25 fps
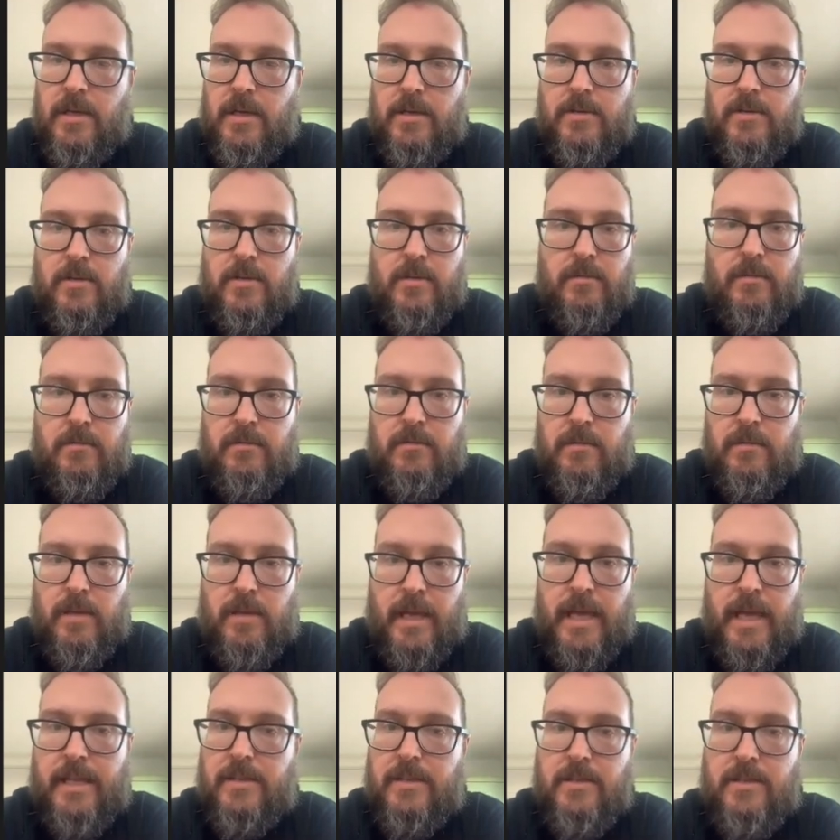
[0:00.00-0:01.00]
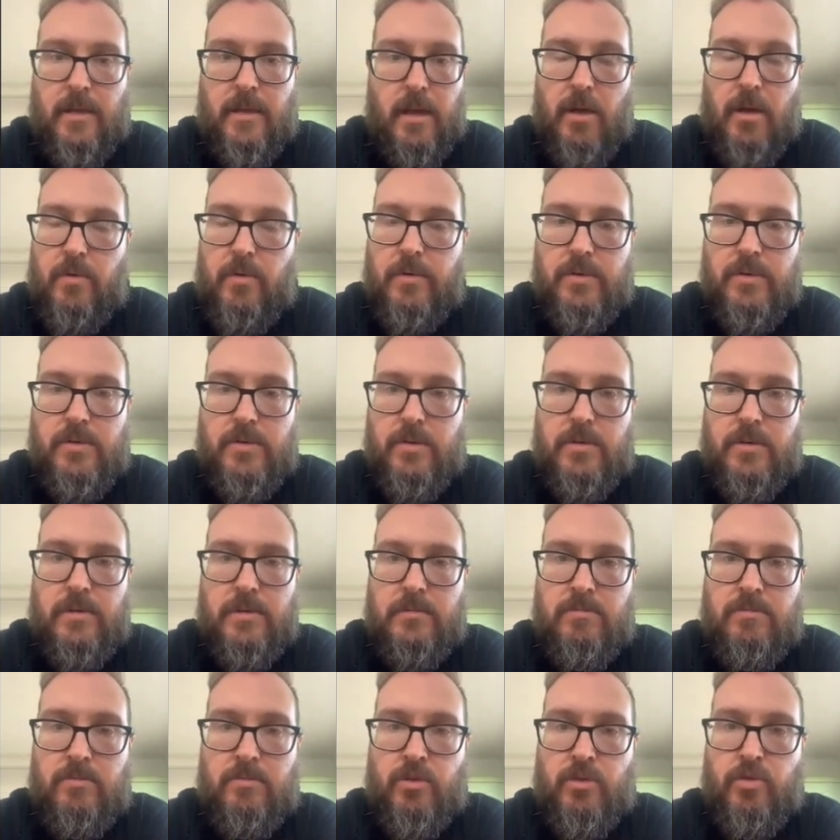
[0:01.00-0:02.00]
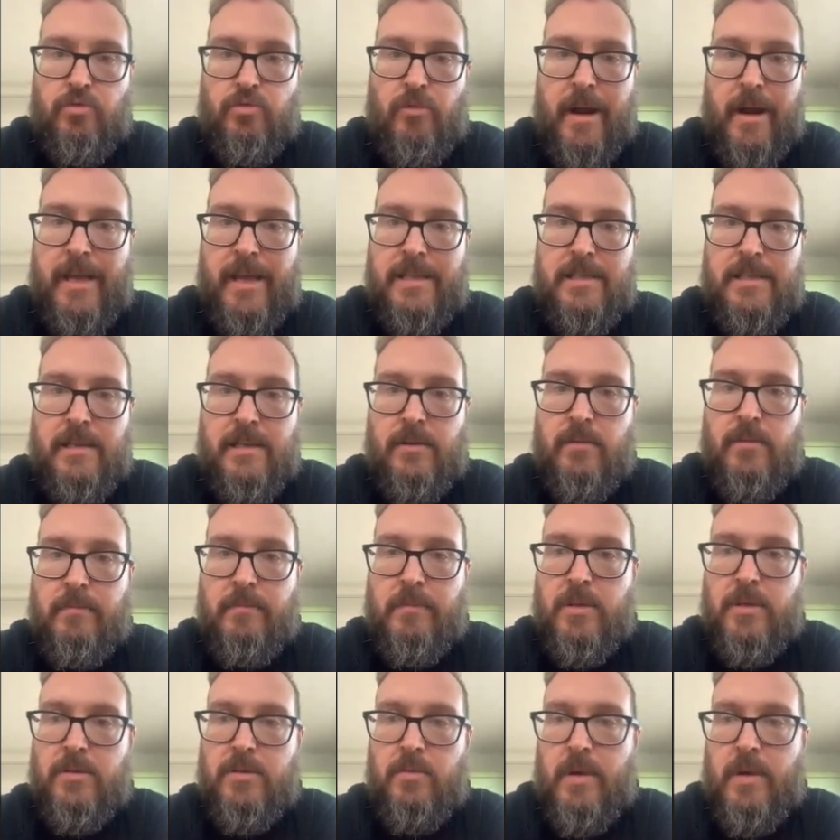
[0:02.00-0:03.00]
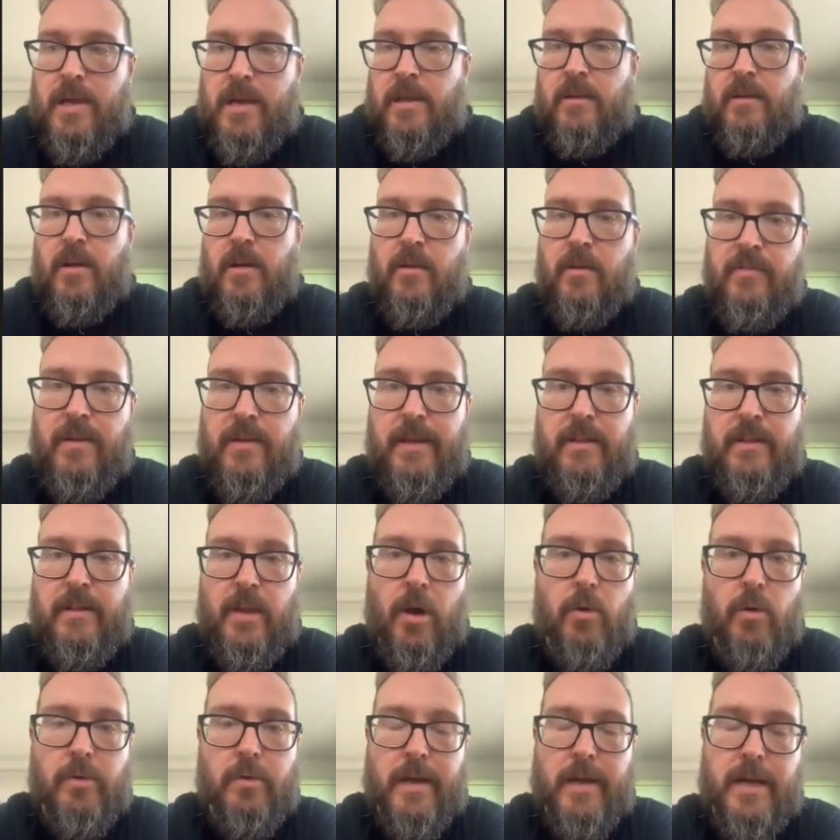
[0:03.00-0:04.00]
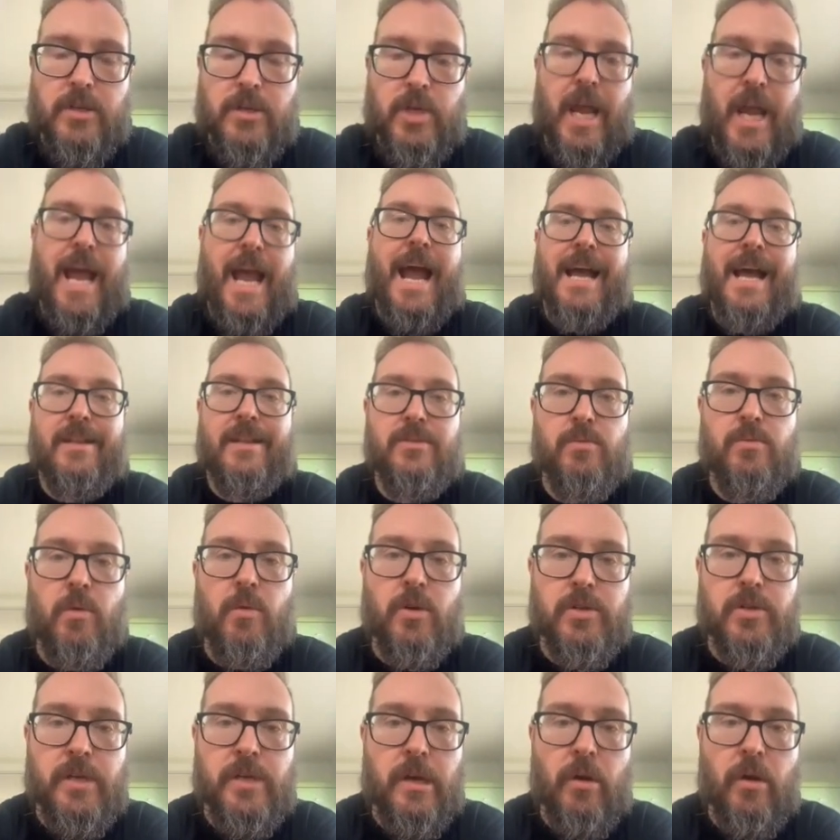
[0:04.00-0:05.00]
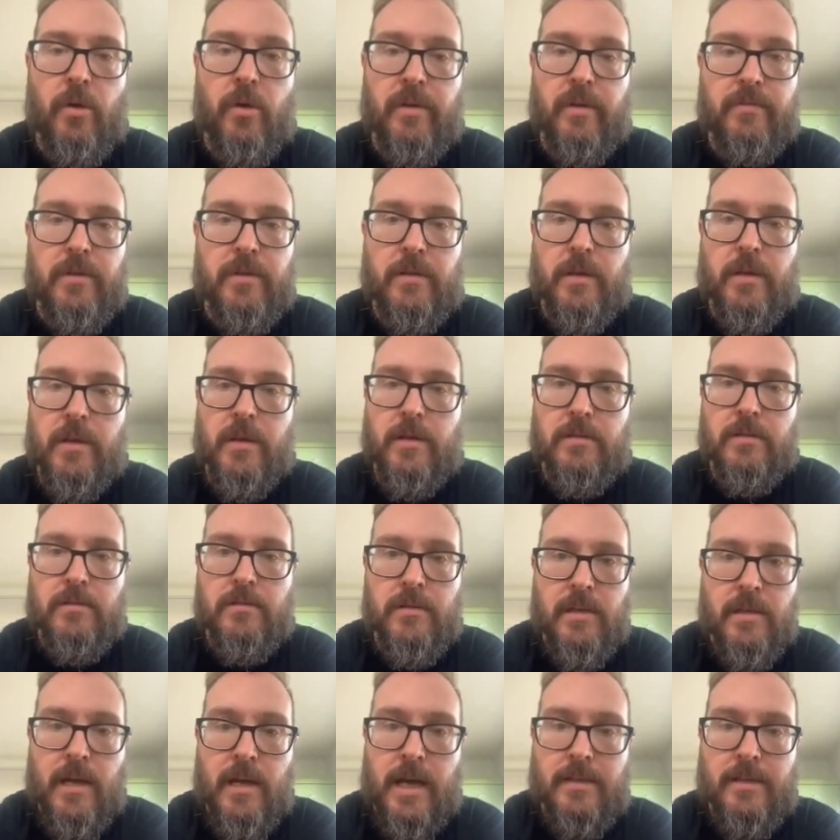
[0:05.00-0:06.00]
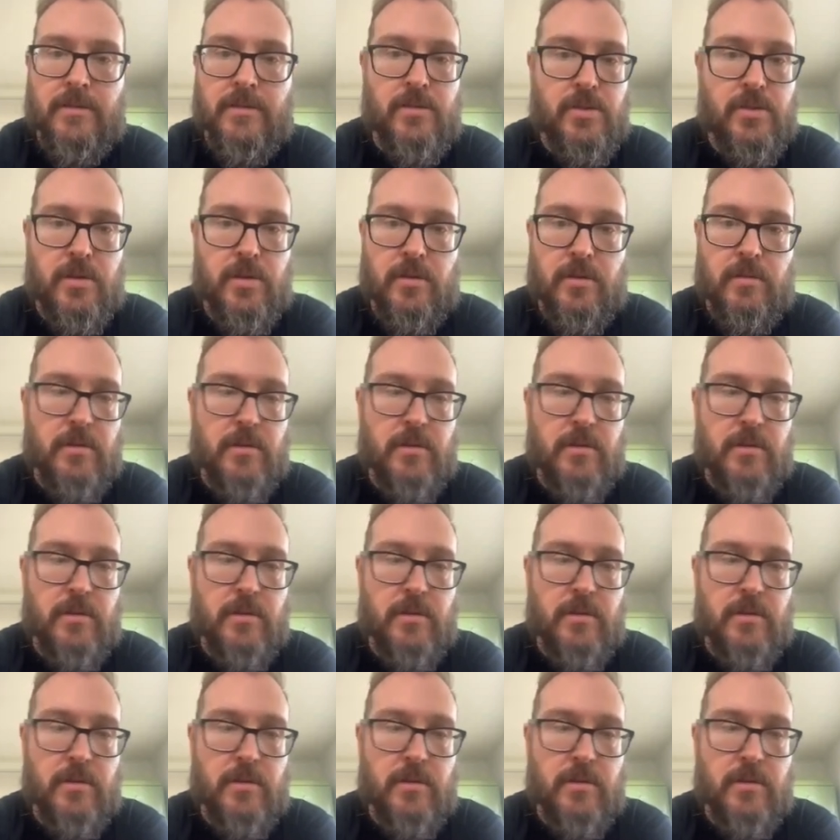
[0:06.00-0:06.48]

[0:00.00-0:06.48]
So hits alone is just crazy numbers where you got to think in the old days, you had to watch it live, didn't you? Attitude.